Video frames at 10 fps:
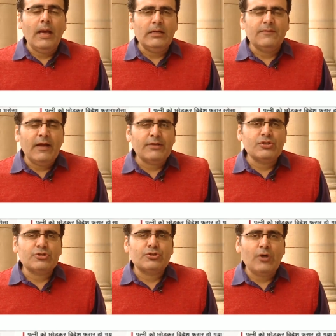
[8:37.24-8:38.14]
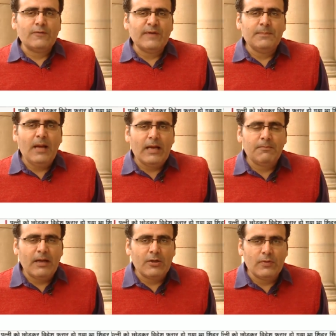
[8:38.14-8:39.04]
And in fact, just a short while
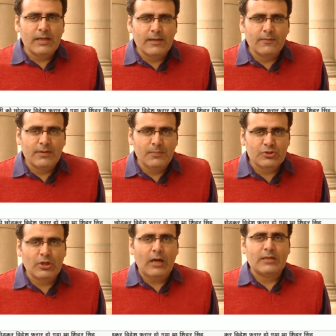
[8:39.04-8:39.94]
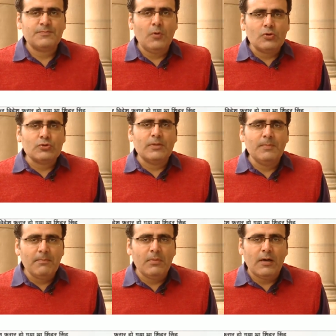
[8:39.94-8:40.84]
back, my colleague Kriti Mishra spoke to
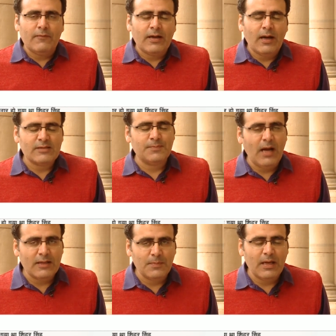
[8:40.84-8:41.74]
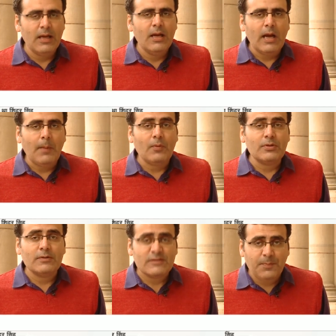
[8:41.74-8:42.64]
the member Vikas Mahatme
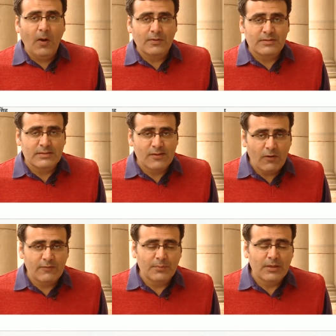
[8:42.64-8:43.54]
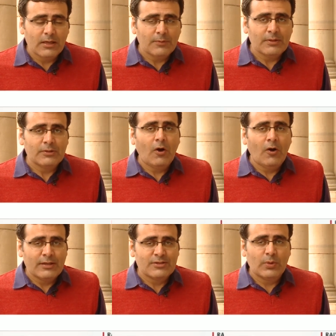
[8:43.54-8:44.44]
about the response he's got from the government
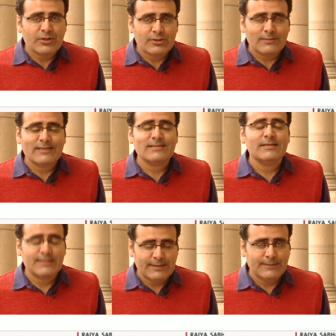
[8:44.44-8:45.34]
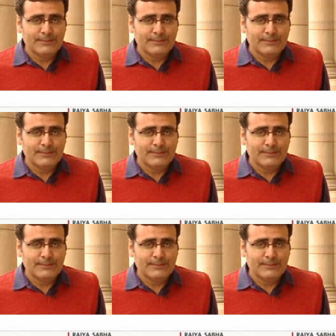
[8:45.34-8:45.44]
on his question. Let's listen